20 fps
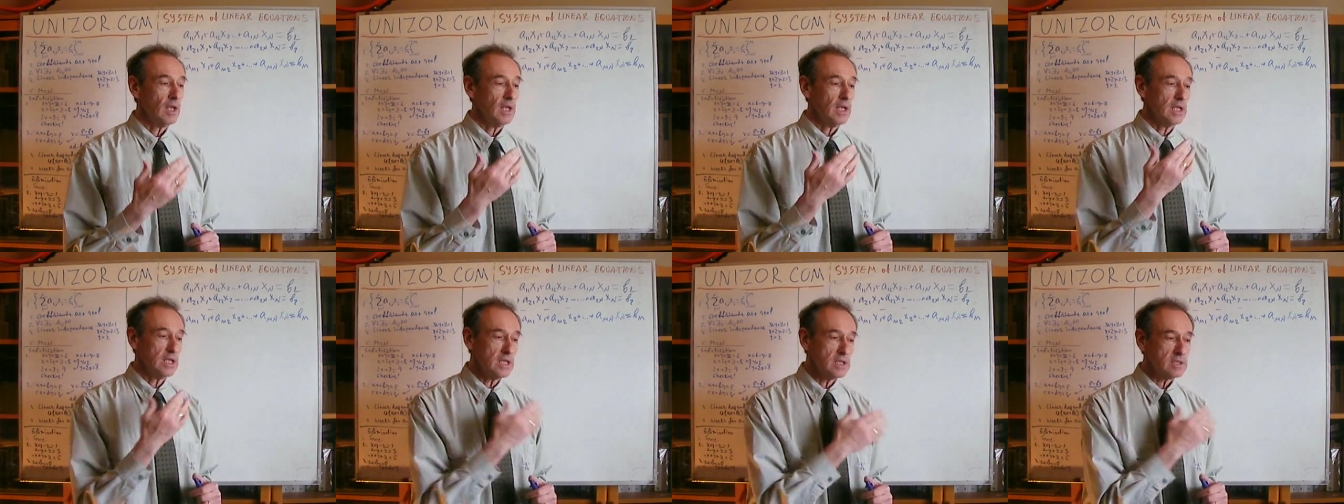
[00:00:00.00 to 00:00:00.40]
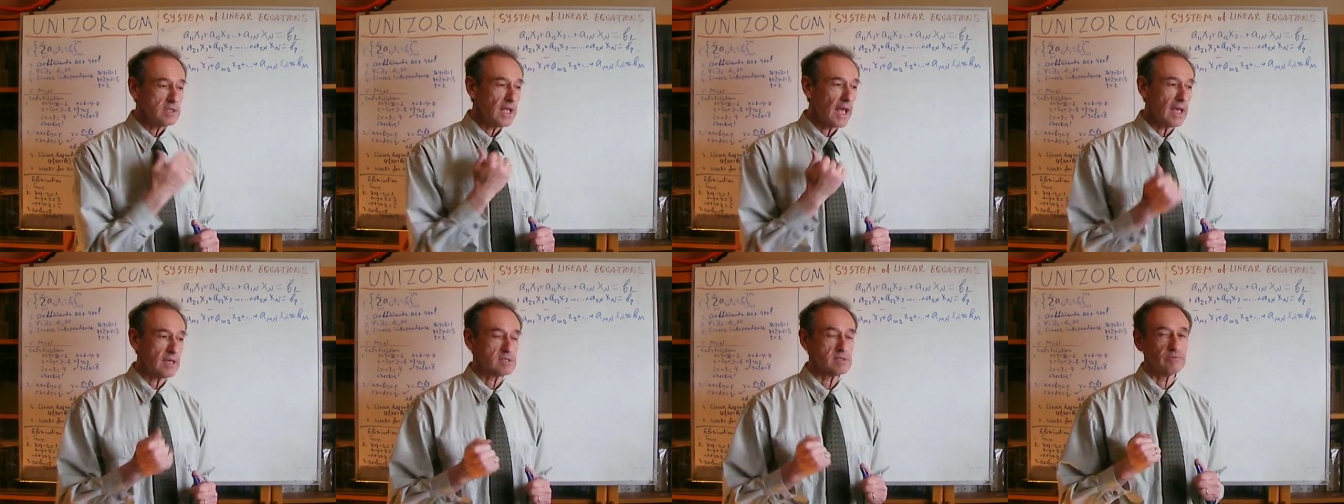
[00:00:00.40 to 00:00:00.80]
in
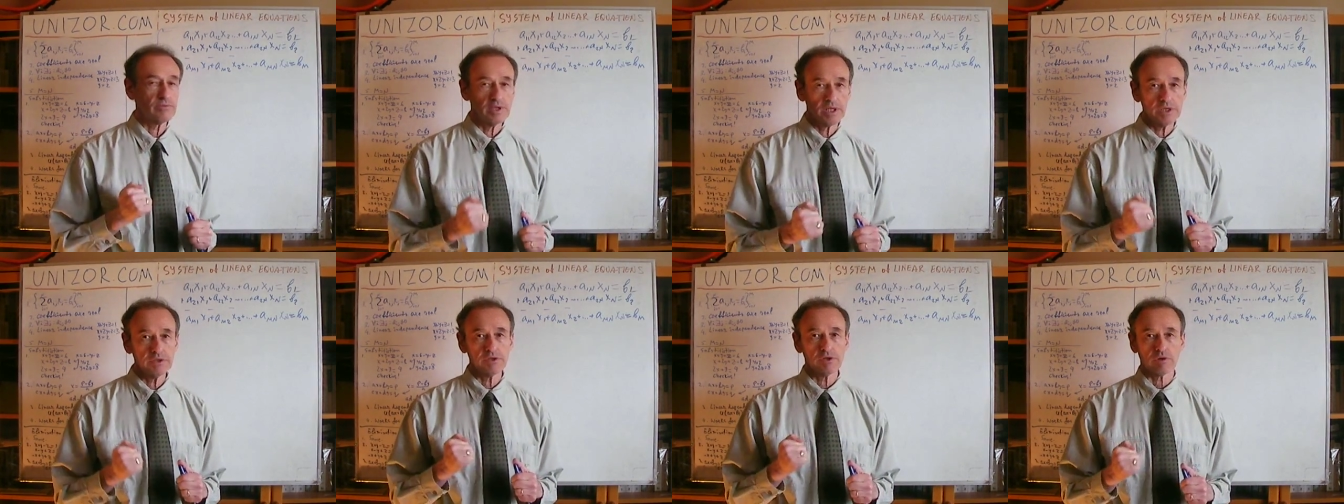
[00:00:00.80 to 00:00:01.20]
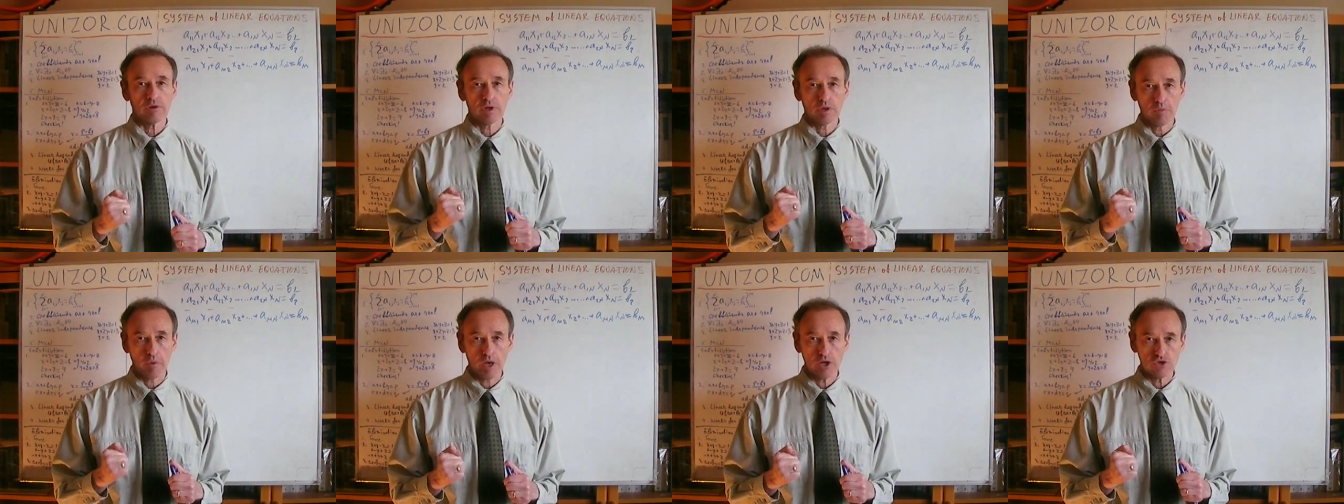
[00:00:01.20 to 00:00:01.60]
case of linear
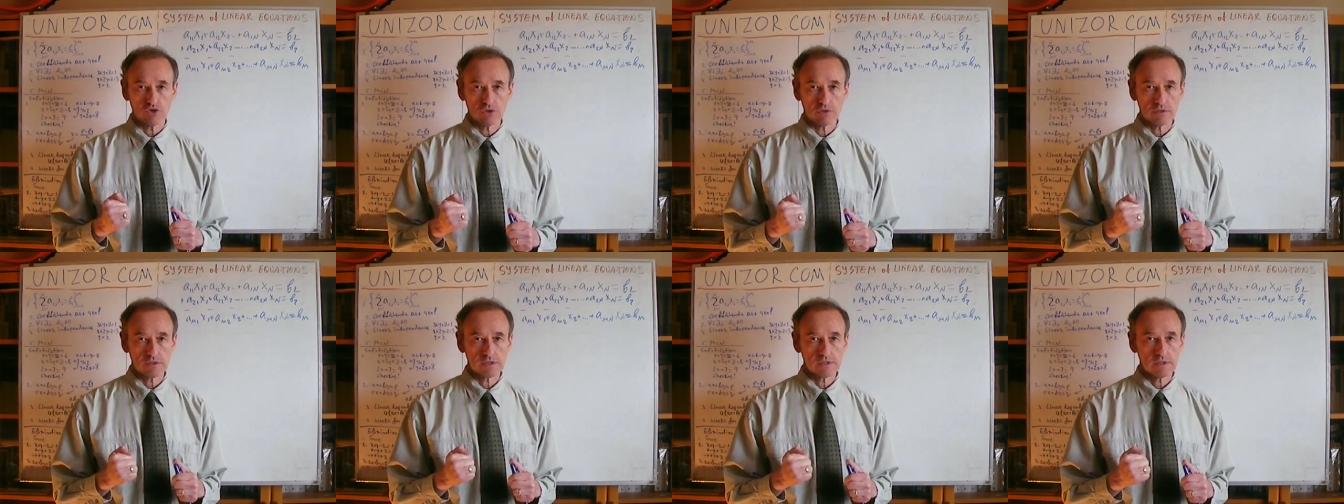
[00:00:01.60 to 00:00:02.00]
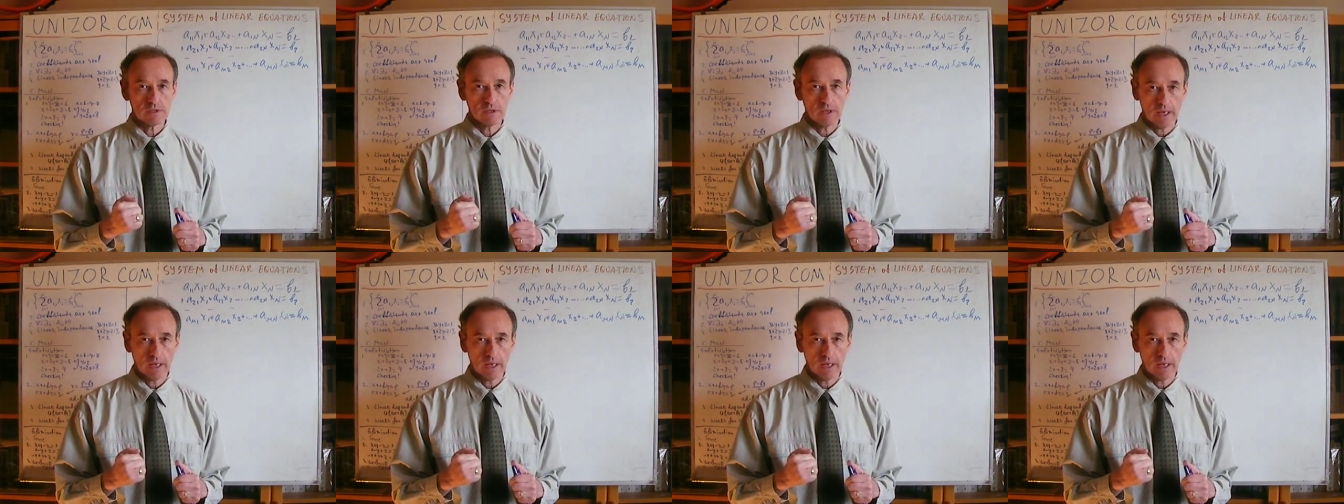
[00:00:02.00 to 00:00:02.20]
equations,